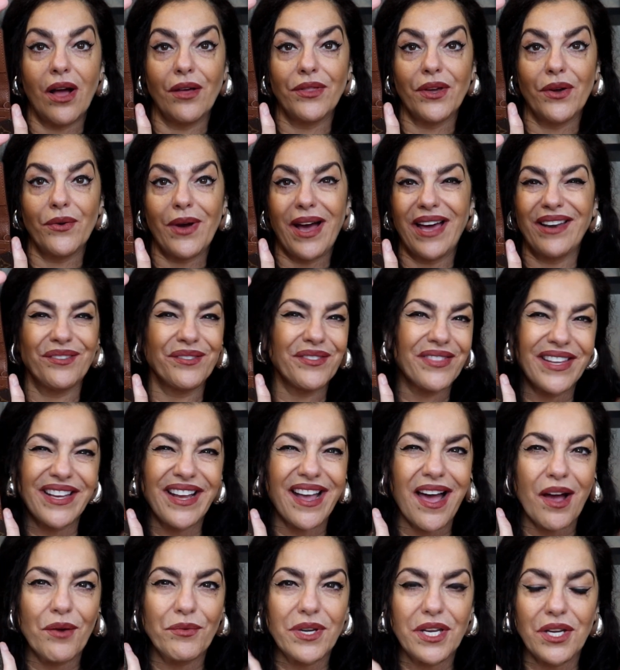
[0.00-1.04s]
although I don't
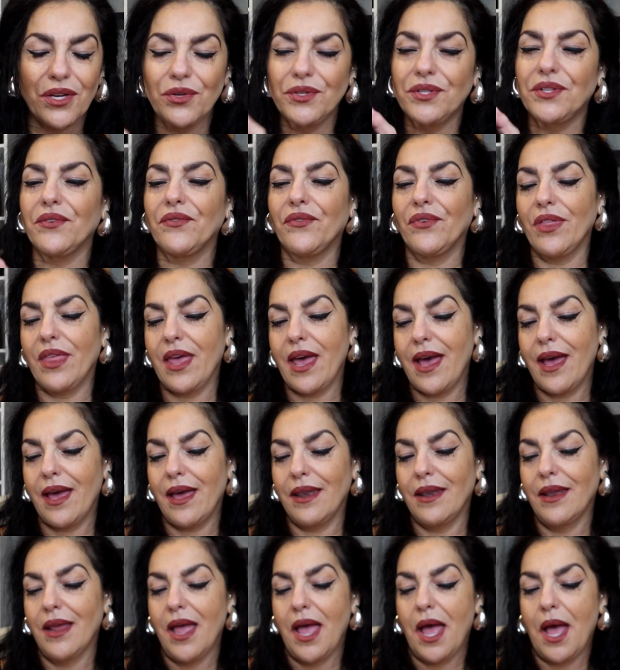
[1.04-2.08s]
think I would use it for
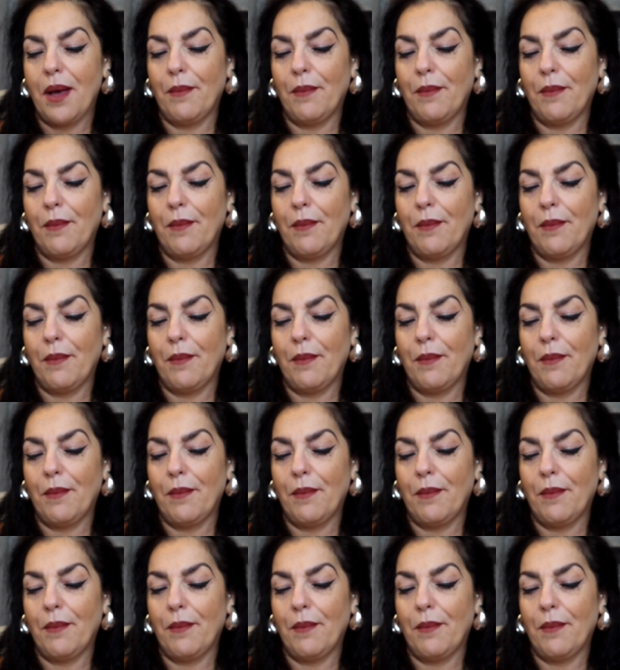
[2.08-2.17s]
that.